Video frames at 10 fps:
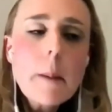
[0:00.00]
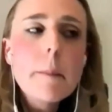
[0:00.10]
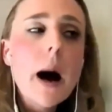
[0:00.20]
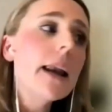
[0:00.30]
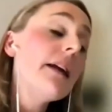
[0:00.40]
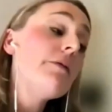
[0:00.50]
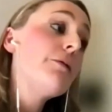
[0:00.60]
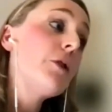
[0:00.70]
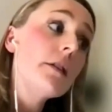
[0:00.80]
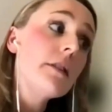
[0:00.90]
But if,
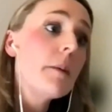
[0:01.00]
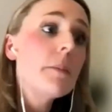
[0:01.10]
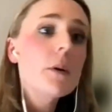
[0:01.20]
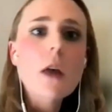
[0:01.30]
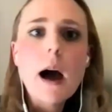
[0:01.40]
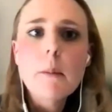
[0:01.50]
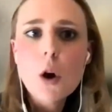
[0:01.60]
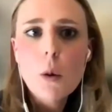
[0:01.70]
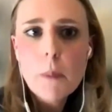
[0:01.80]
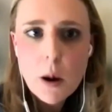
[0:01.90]
example,
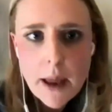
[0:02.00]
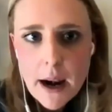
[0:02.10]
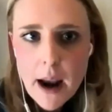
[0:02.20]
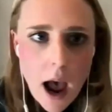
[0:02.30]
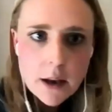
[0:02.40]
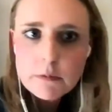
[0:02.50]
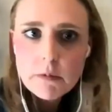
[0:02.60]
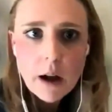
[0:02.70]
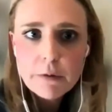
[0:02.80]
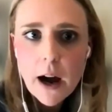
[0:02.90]
your permit had
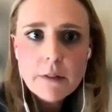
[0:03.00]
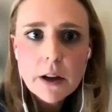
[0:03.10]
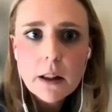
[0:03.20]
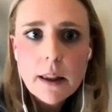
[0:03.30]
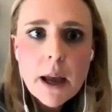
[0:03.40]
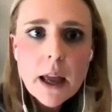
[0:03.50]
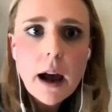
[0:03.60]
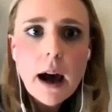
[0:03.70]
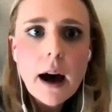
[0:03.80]
a 5-year limit,